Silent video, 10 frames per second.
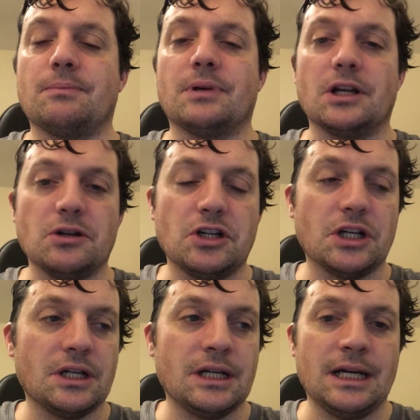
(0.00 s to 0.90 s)
some
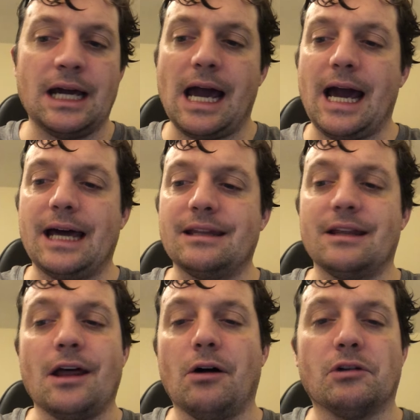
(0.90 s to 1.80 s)
pollution, and
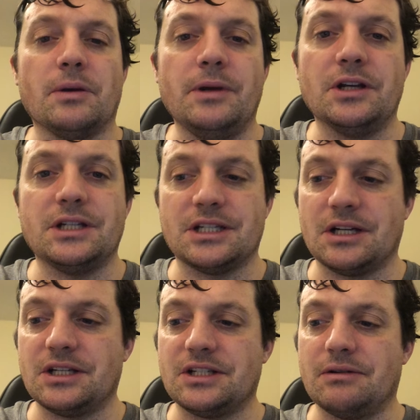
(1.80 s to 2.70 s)
then the whole community is
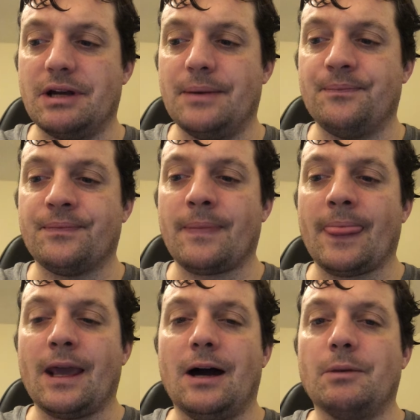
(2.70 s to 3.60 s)
going to sue him.
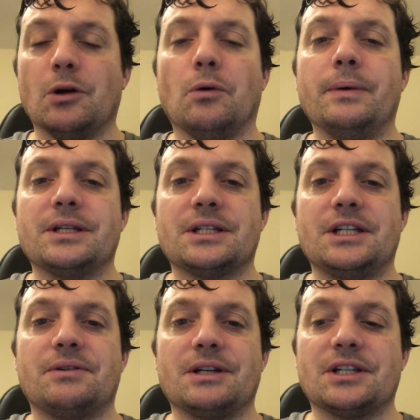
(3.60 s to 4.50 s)
I mean, all business
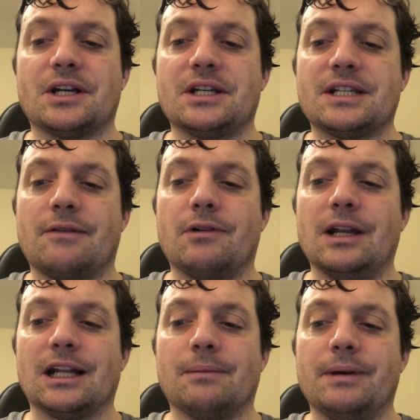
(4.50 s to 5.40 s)
interests are going to suffer a
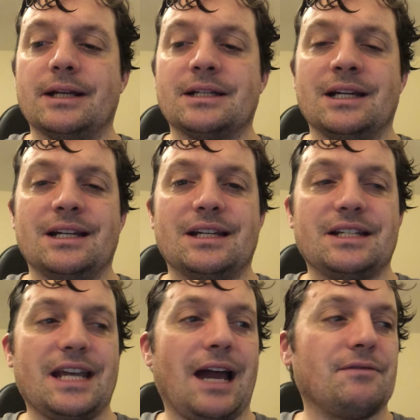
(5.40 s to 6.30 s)
little bit.
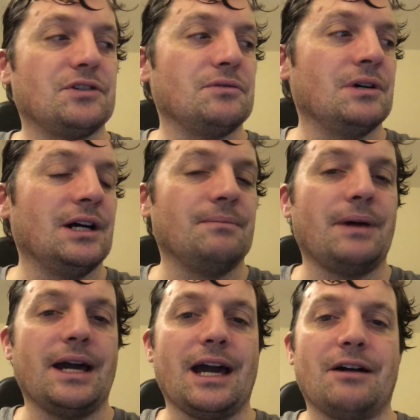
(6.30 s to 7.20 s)
Does he have to
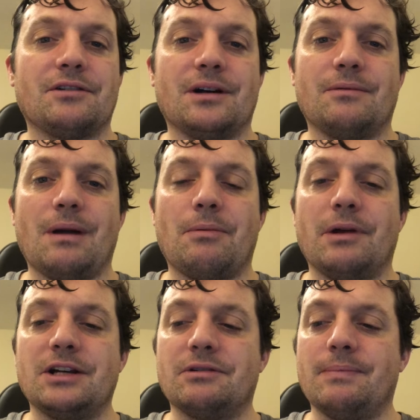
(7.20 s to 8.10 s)
pay out
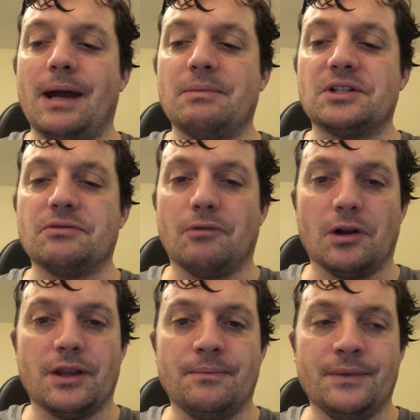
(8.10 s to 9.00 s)
reparatory payments to
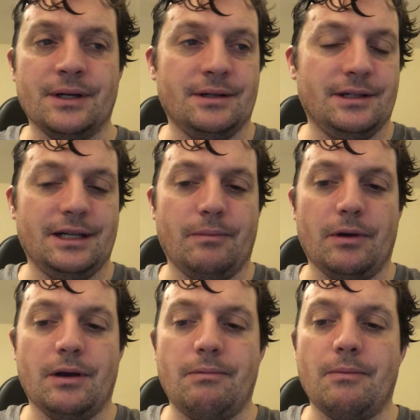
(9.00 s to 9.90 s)
all of them? He'd
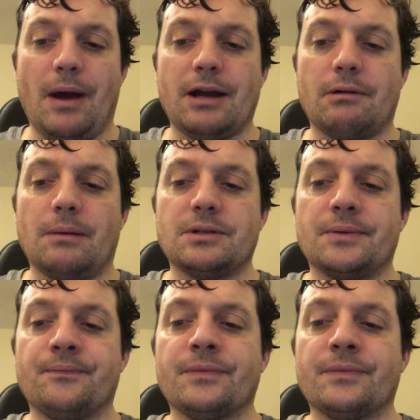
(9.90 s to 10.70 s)
be bankrupt.